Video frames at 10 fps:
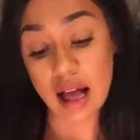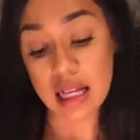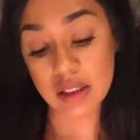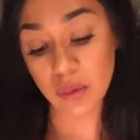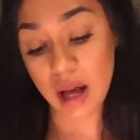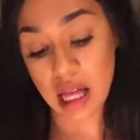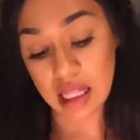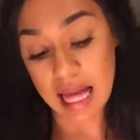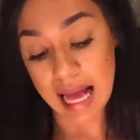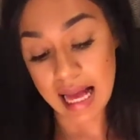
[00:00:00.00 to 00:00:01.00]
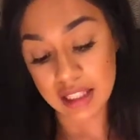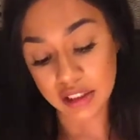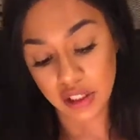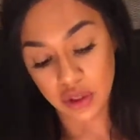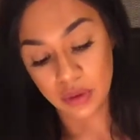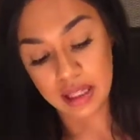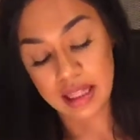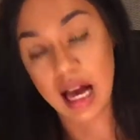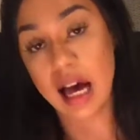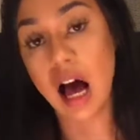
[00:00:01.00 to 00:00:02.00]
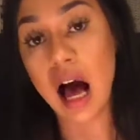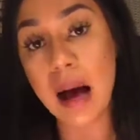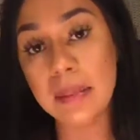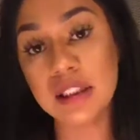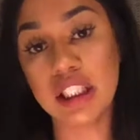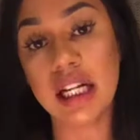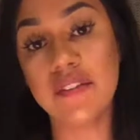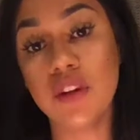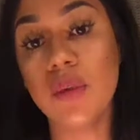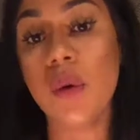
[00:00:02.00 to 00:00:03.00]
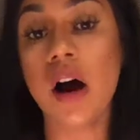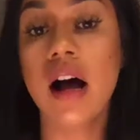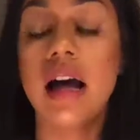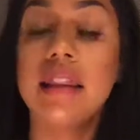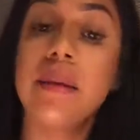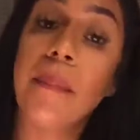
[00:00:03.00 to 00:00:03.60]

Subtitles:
as well as you get that option if you want